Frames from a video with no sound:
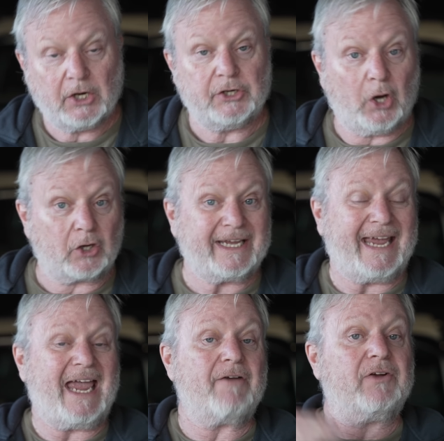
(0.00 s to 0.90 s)
not
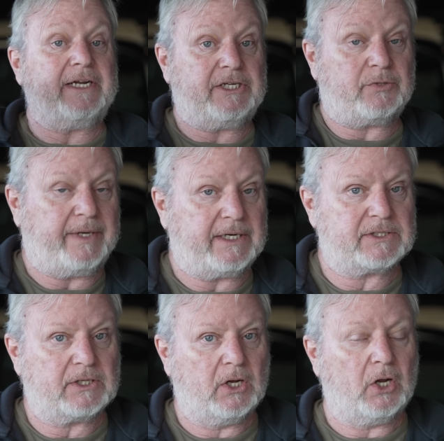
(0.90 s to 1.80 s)
heavily
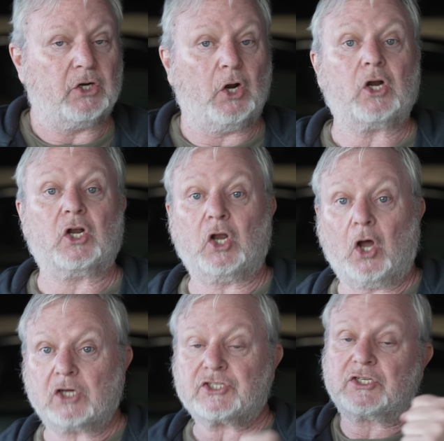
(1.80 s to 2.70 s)
tweaked, not
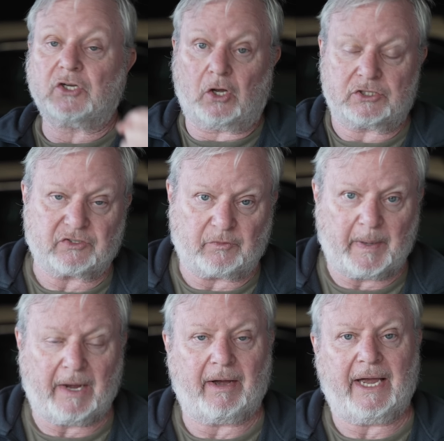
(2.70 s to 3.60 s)
lots and lots of power